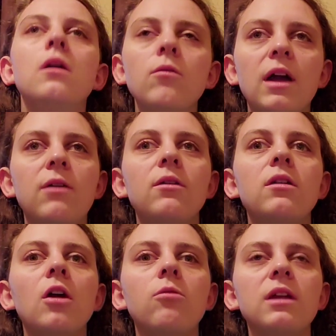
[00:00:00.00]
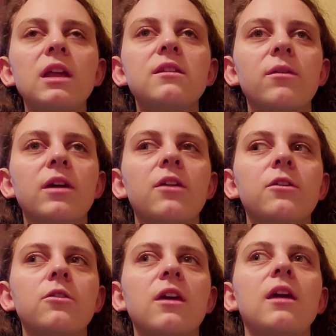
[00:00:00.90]
Wait, no, we did something on
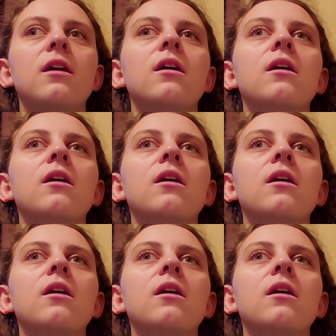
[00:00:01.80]
Thursday.